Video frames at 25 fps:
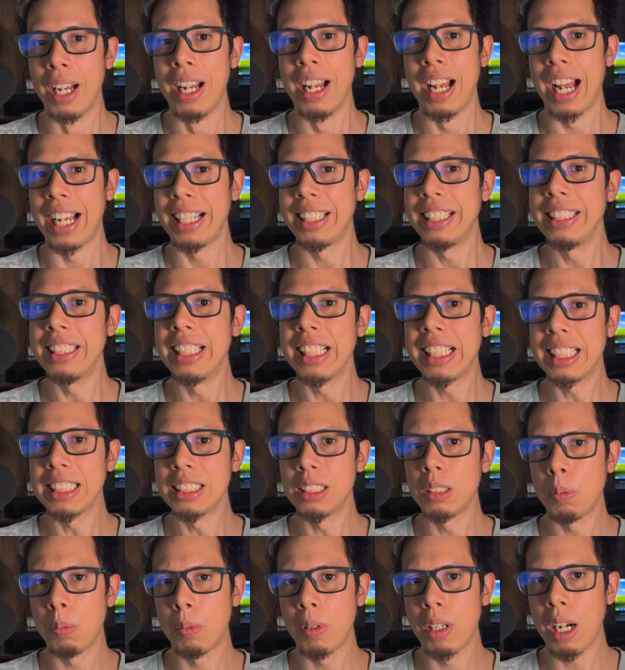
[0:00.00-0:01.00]
And in the case
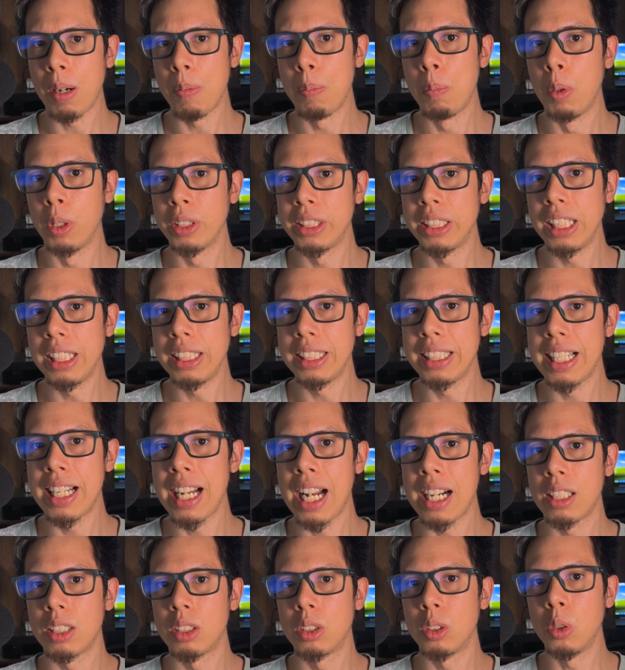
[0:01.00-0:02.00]
of graph model, there
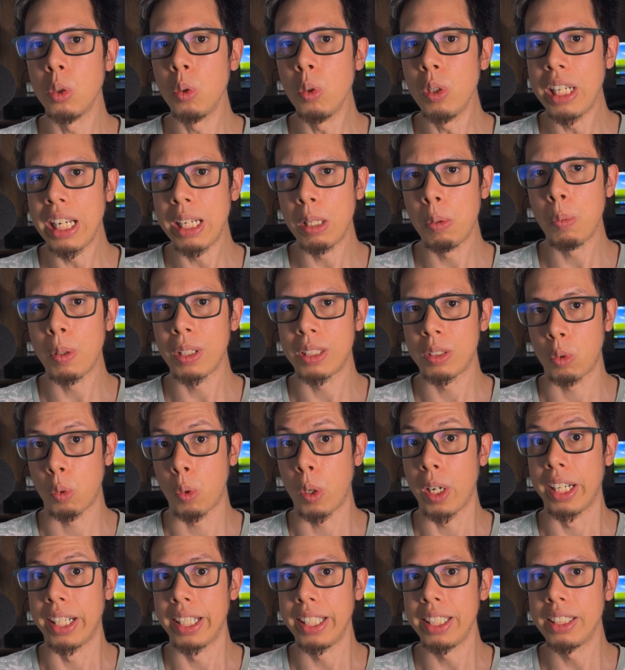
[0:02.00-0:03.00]
are two language
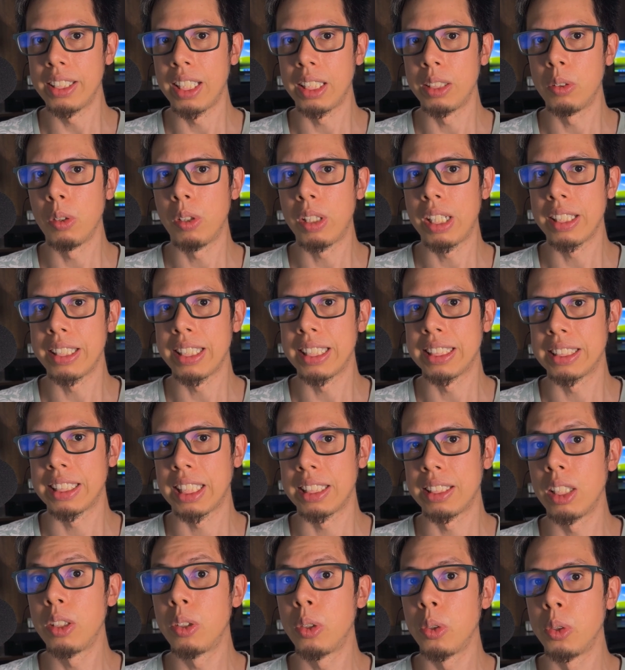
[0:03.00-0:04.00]
queries that you can
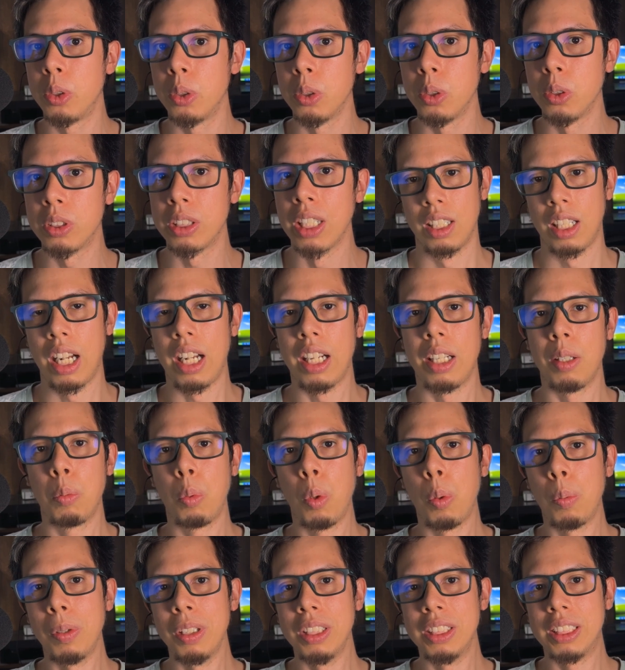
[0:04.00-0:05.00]
decide to use. And we
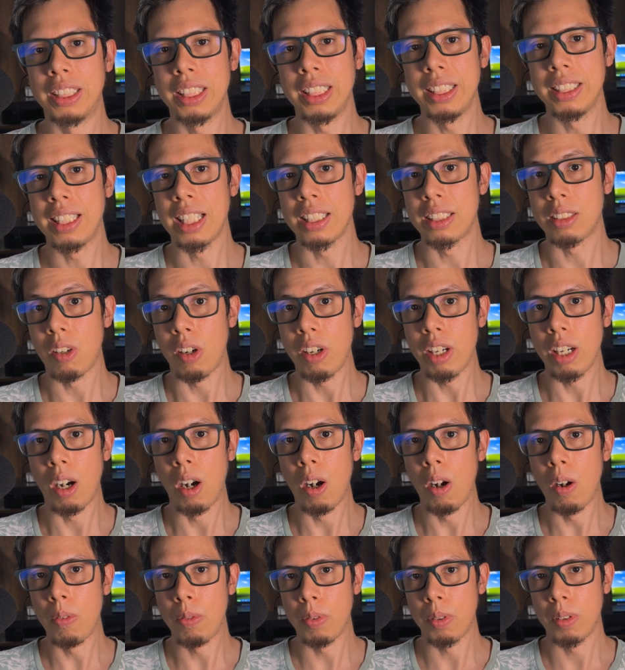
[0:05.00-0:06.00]
will see the
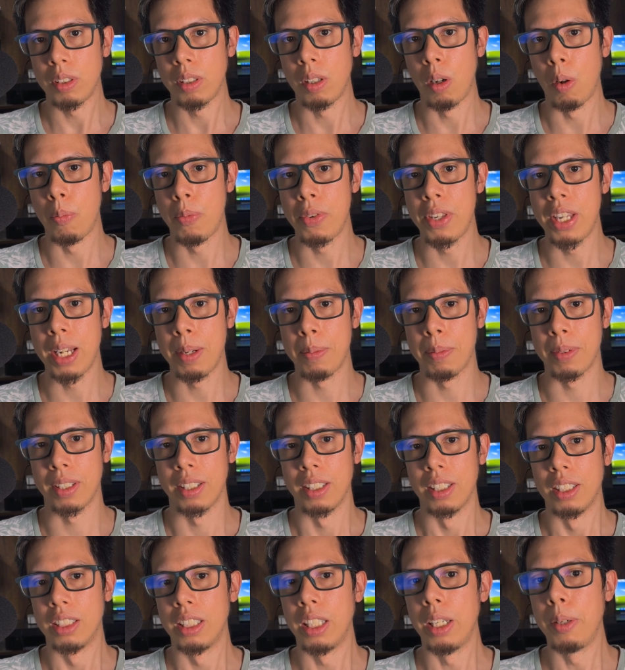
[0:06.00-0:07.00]
trade-off of them.
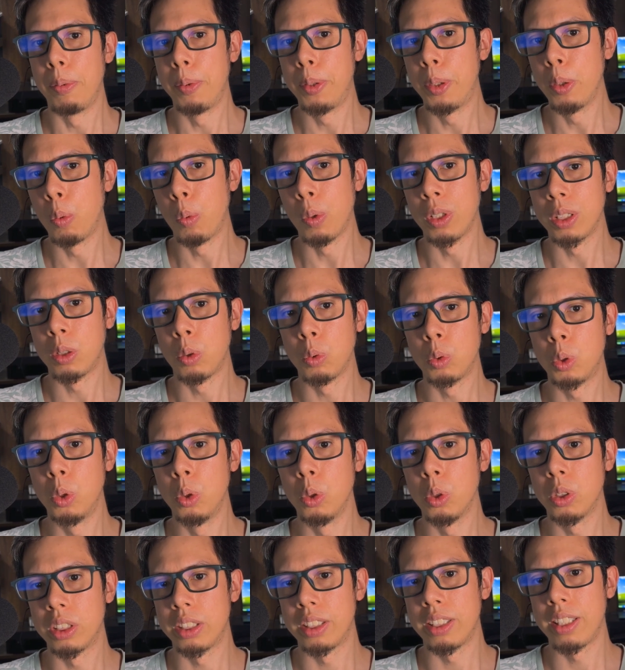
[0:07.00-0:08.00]
If you want to
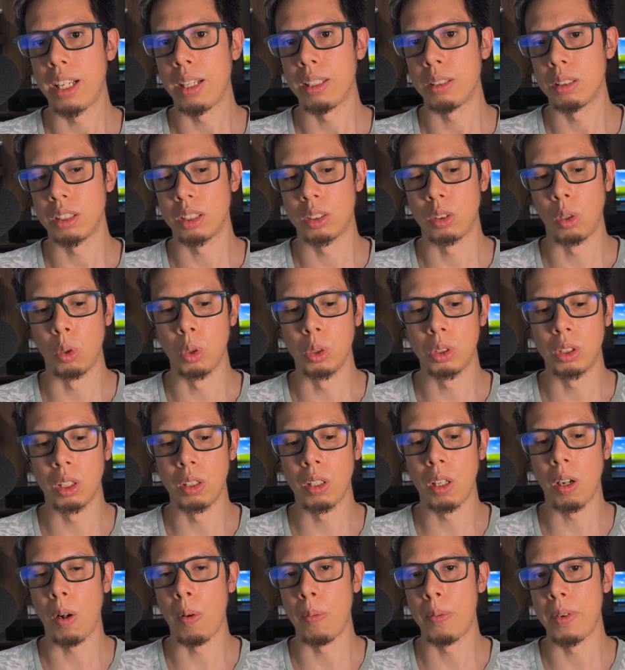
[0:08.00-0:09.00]
use the solution
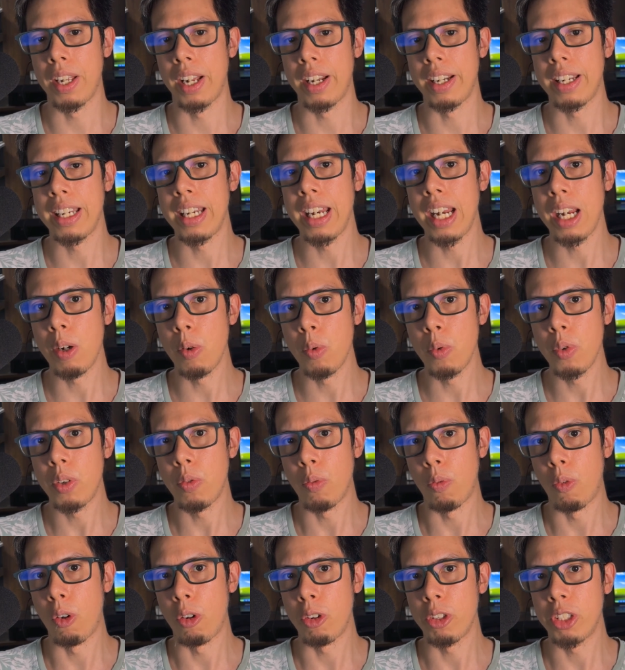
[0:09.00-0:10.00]
of the name
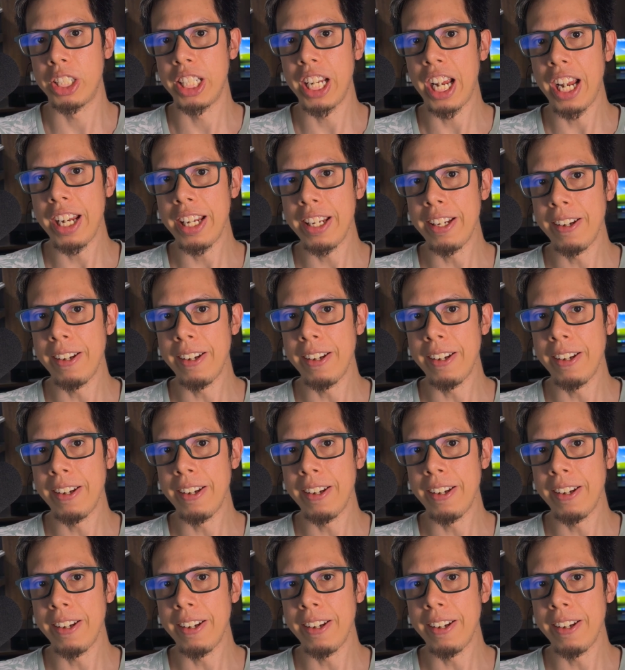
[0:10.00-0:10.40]
for J,